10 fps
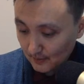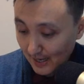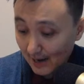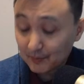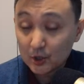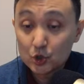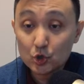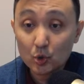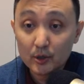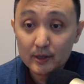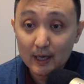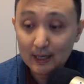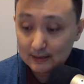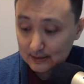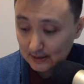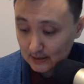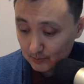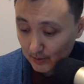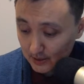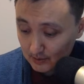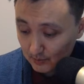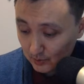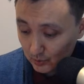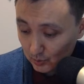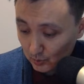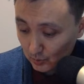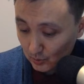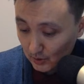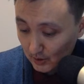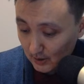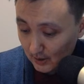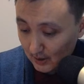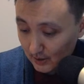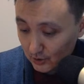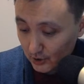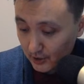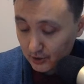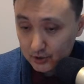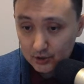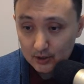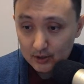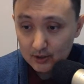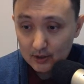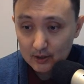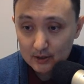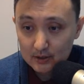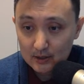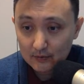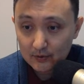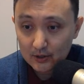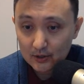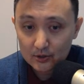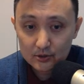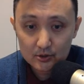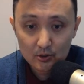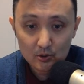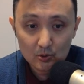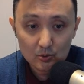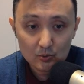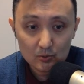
I'm not sure that it's possible to change stuff here, so